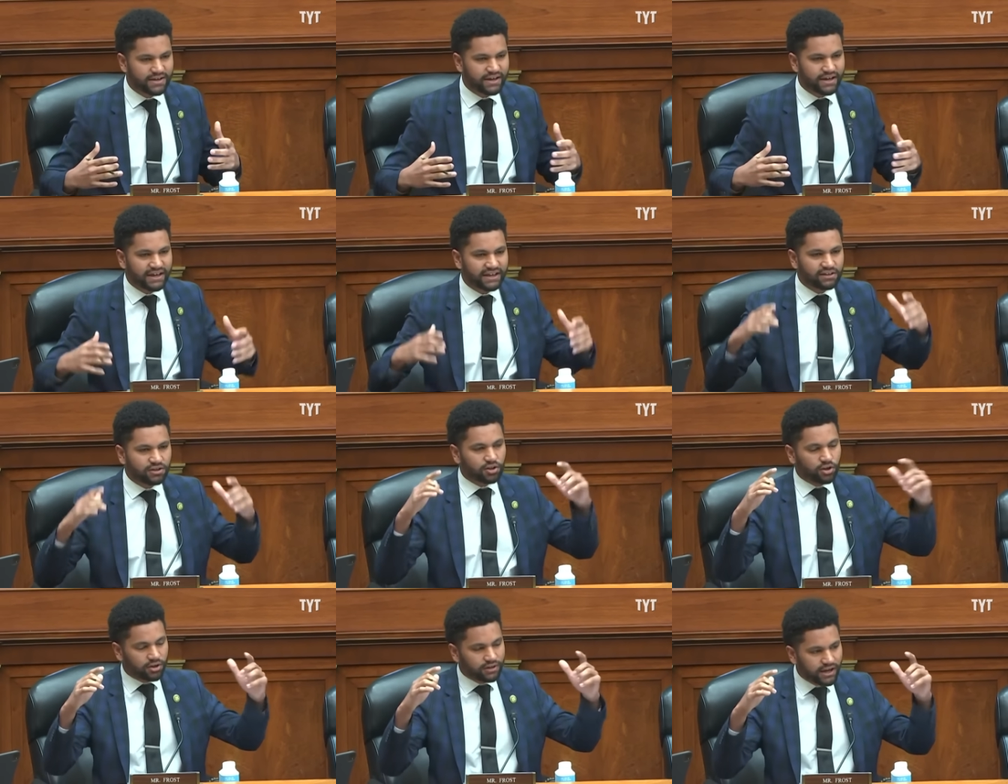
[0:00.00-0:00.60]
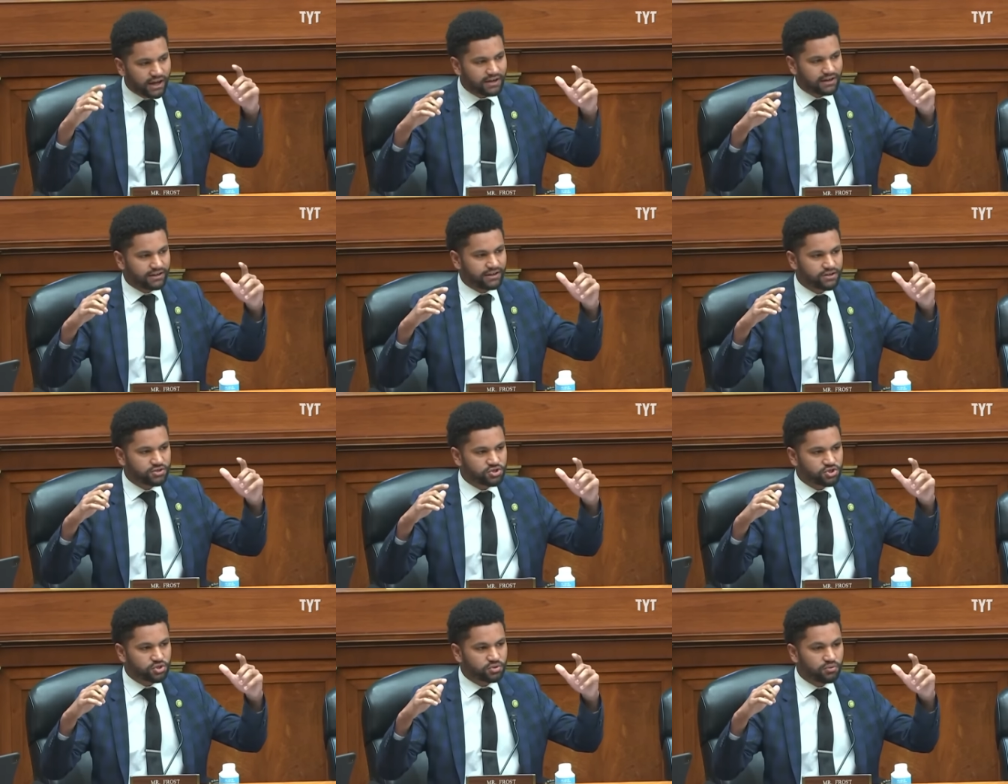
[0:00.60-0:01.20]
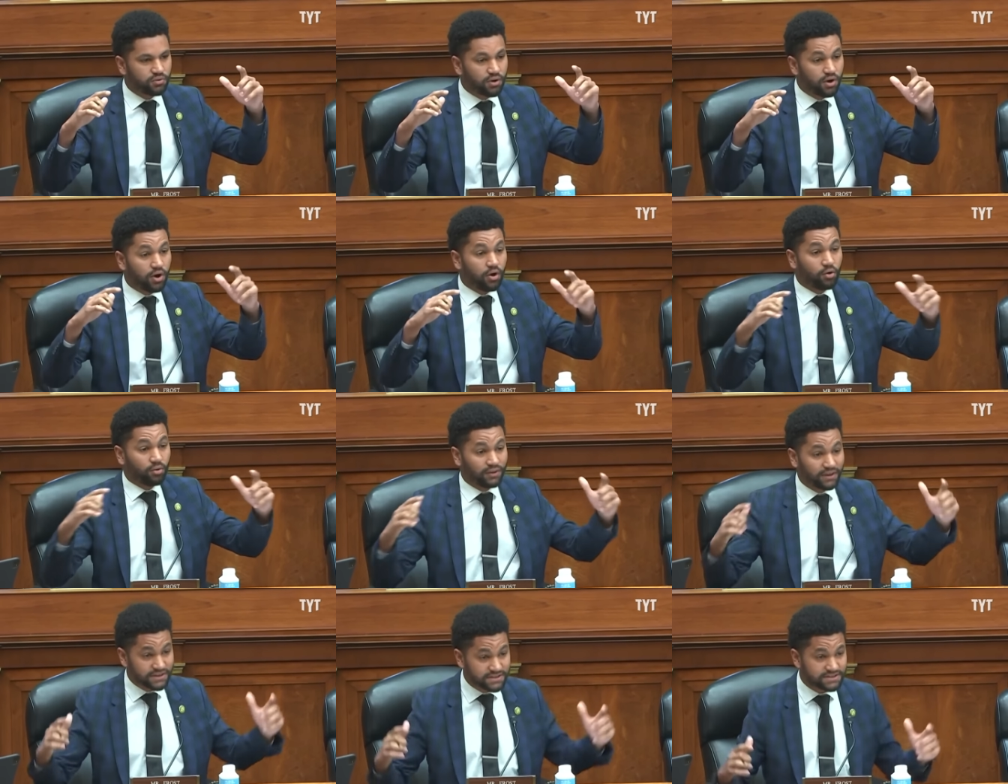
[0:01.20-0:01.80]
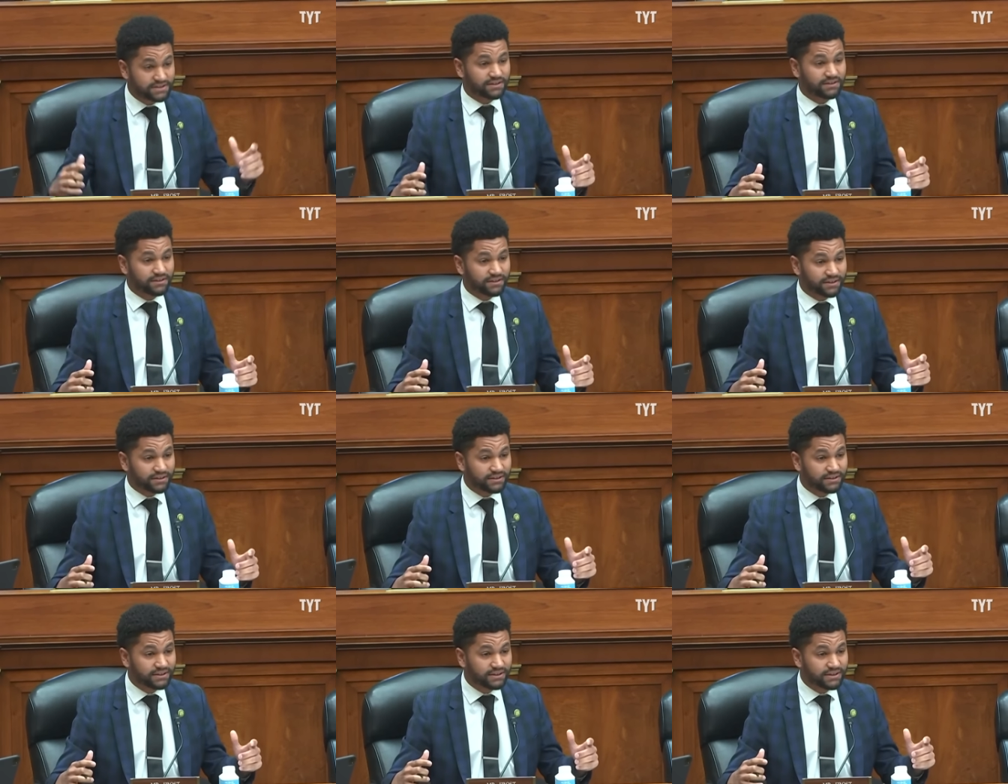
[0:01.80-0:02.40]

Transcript: and look at an issue holistically.